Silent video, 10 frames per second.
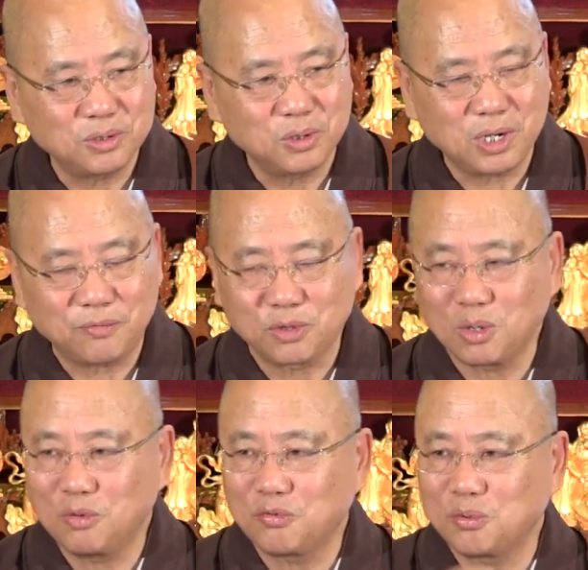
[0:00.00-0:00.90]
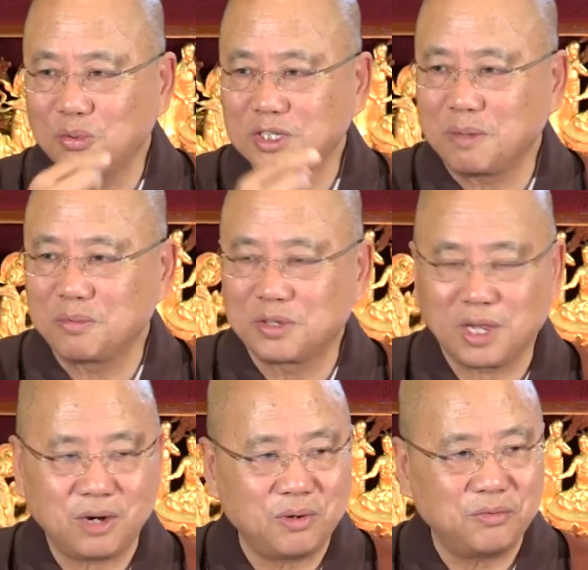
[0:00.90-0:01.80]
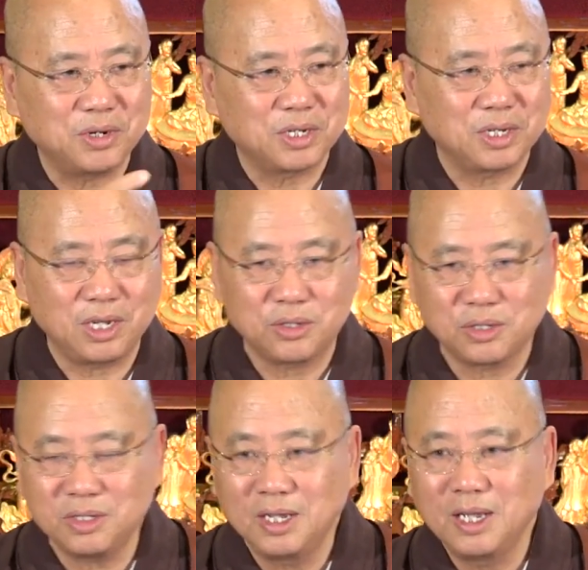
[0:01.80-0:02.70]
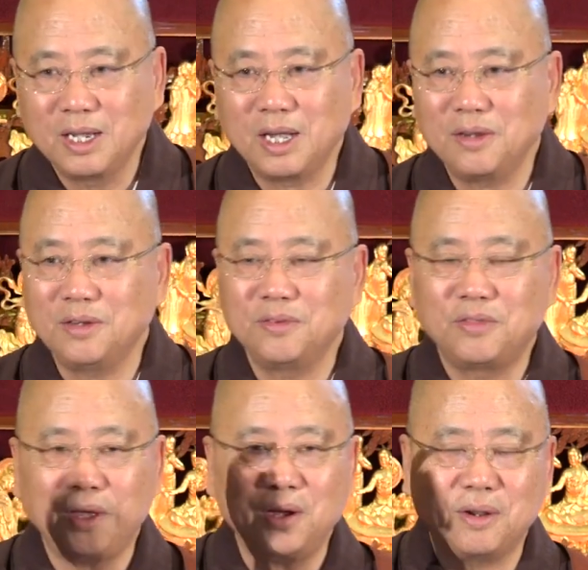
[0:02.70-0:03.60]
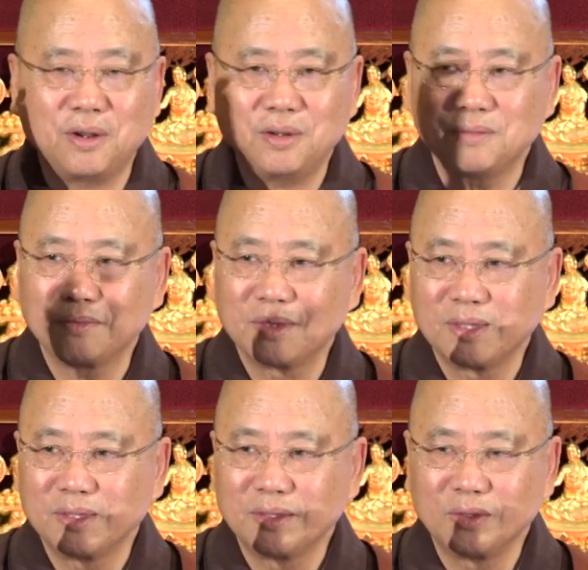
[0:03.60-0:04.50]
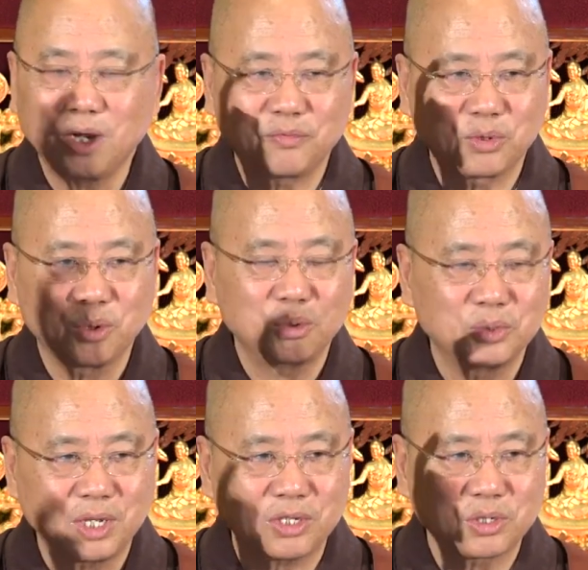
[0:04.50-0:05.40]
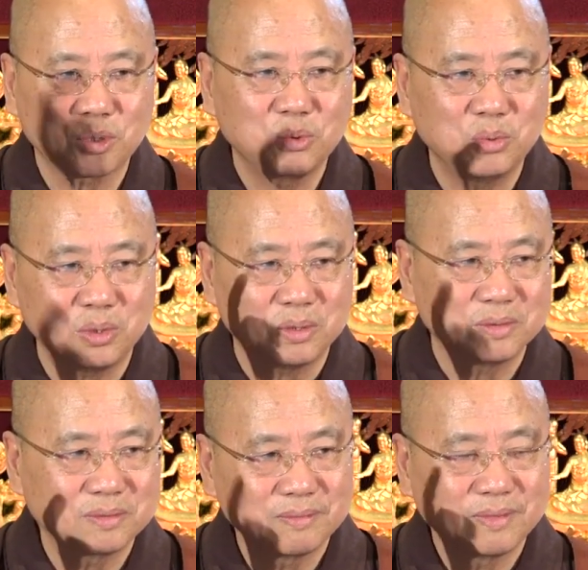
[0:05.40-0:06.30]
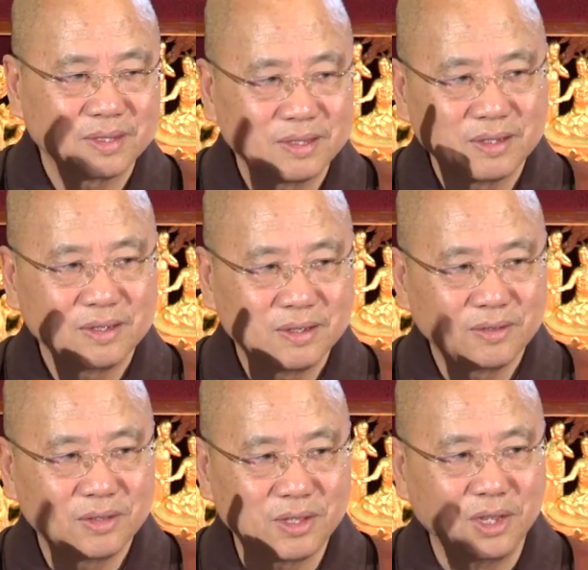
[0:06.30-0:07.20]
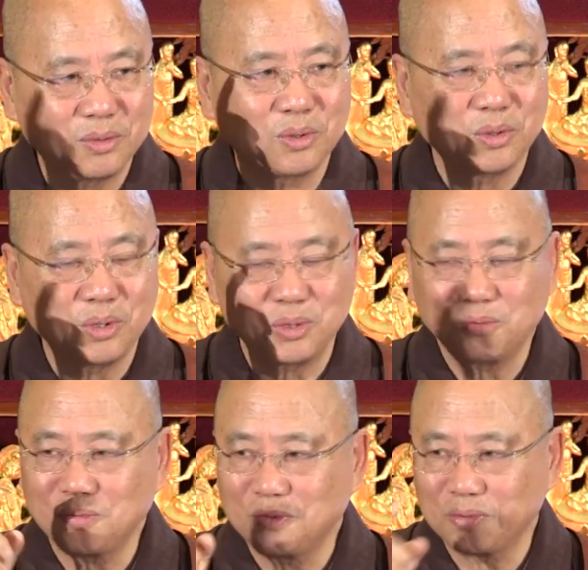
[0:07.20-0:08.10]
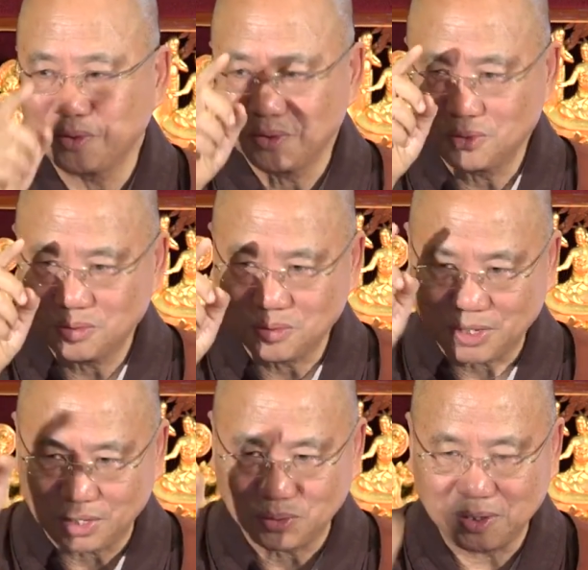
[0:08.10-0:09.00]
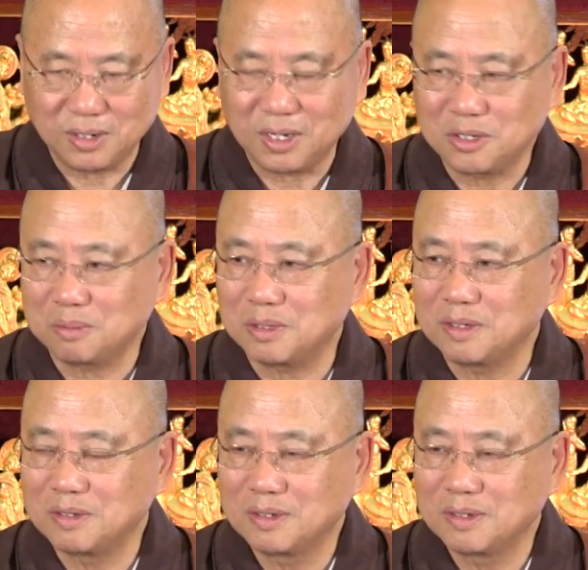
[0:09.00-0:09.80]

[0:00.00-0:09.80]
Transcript: You don't have to go through samsara reincarnation. And in there, you have to go to that school that you learn to get to enlightenment.